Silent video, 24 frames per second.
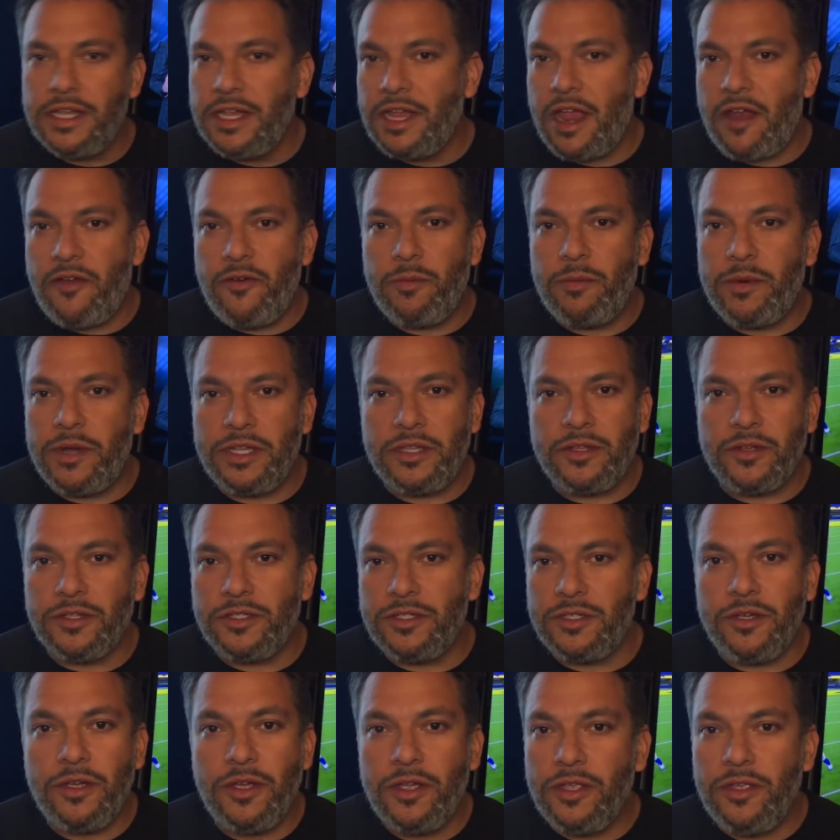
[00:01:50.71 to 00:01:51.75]
everybody told
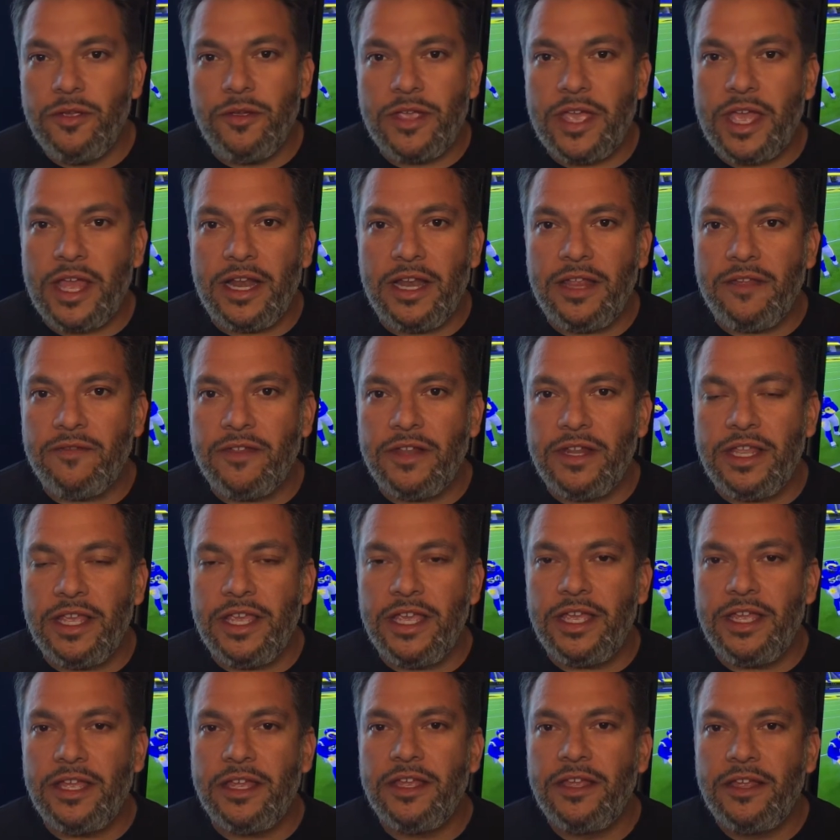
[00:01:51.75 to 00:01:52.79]
you you can't leave the
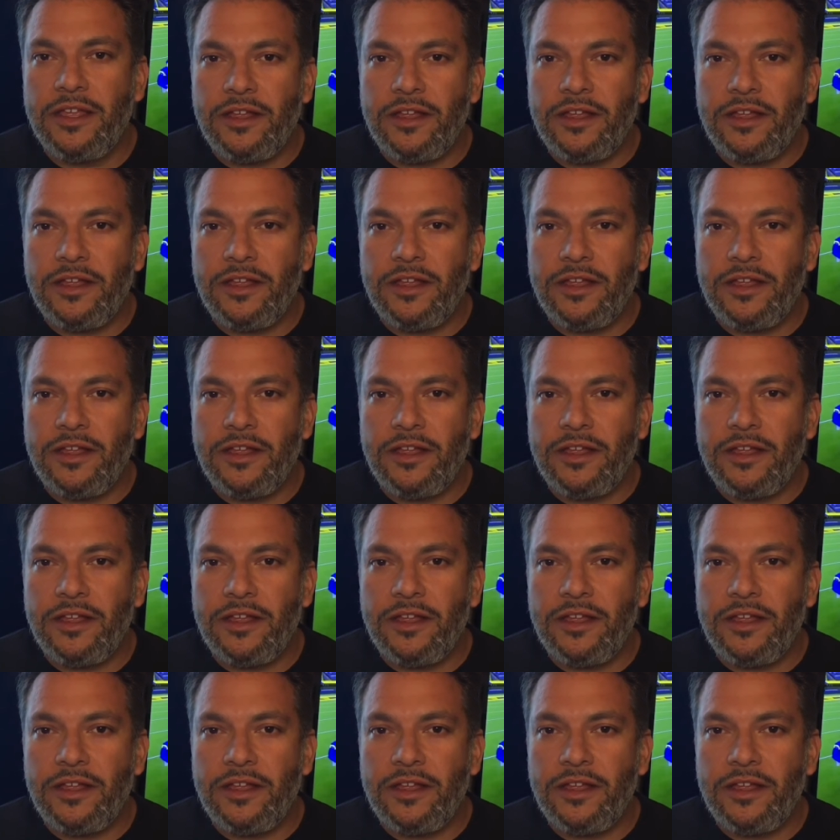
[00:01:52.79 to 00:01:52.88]
league